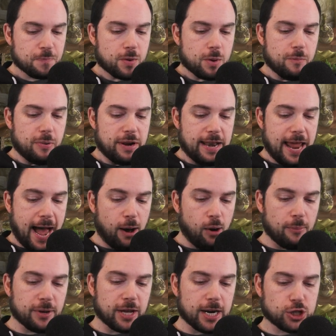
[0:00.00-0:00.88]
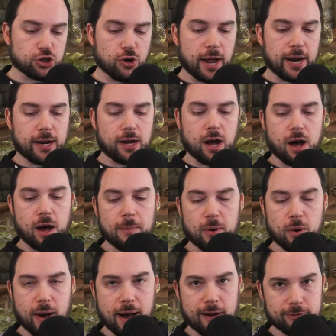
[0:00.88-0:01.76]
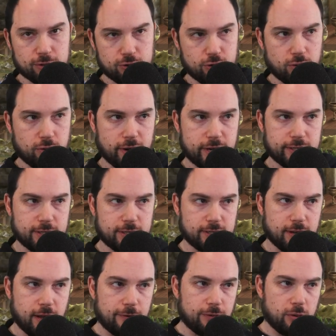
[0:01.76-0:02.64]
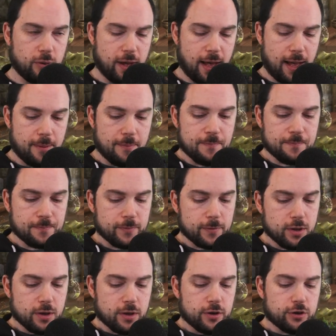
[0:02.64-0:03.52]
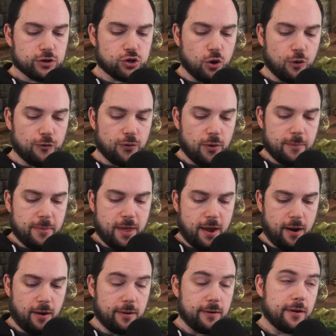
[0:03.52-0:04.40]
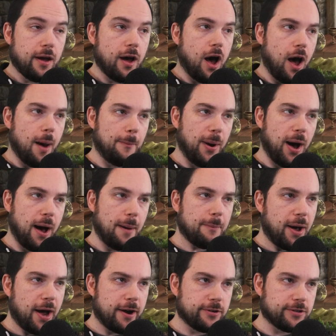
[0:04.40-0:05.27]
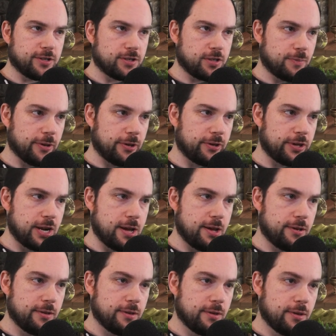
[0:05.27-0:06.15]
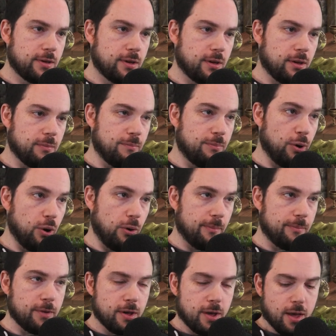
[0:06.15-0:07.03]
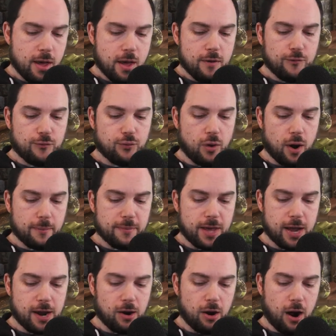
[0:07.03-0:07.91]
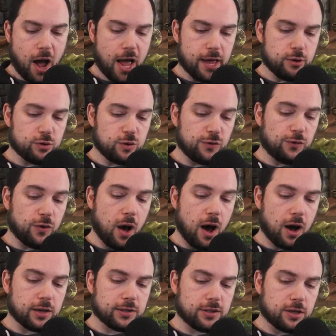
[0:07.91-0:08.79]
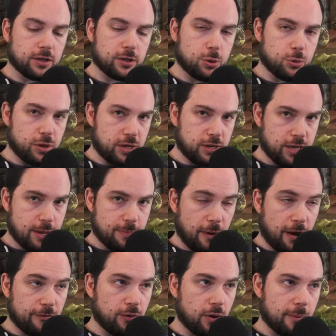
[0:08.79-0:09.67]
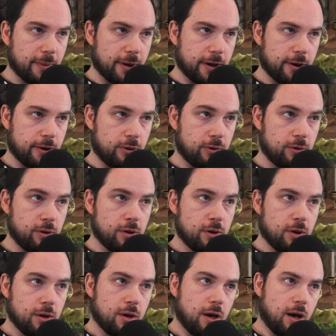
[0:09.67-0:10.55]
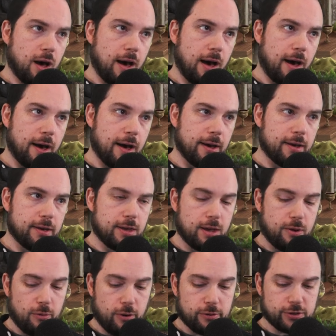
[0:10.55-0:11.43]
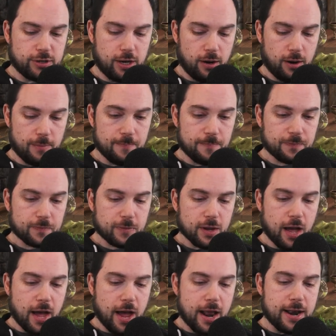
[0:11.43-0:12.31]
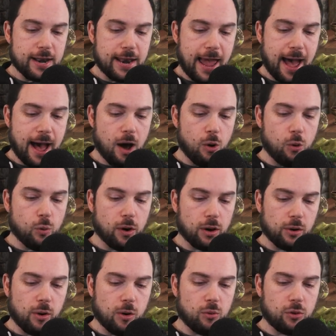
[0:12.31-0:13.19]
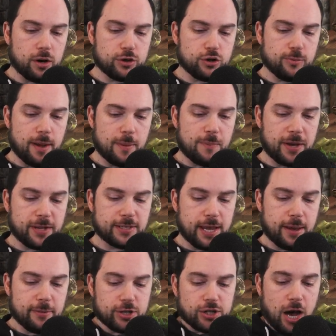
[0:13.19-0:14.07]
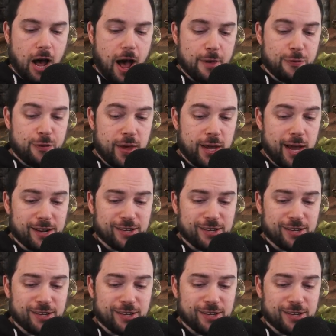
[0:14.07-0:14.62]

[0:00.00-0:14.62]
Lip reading: But now I'm going to try to combo out and do crazy stuff, okay? So from here, I pop Myers' ability. Boom. From here, I use Fox to clear the debuff on my own heroes here. And now, where do I want to do my big damage? I think I